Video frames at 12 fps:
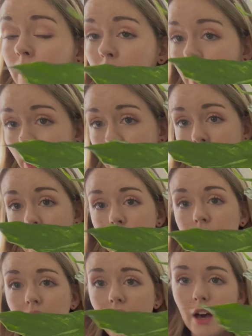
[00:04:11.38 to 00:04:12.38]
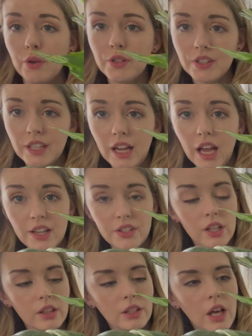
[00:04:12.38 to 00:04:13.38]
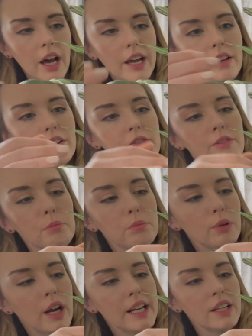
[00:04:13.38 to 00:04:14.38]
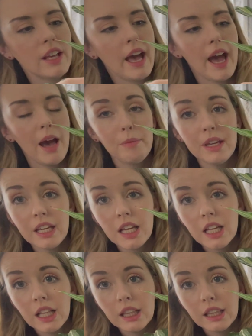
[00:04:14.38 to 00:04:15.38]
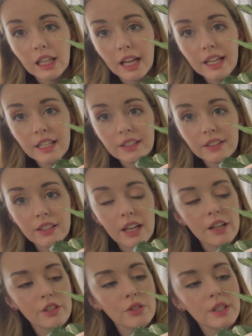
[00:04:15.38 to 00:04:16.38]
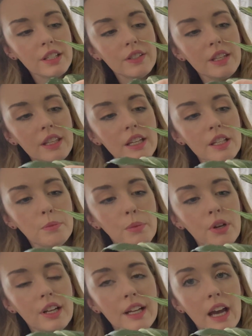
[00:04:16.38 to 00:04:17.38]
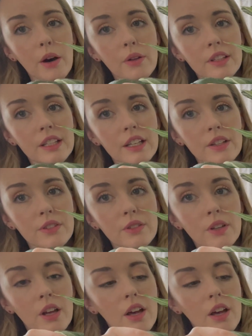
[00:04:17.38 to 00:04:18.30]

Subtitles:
area of the house that has a lot of bright, happy light, and you can see that it's putting out these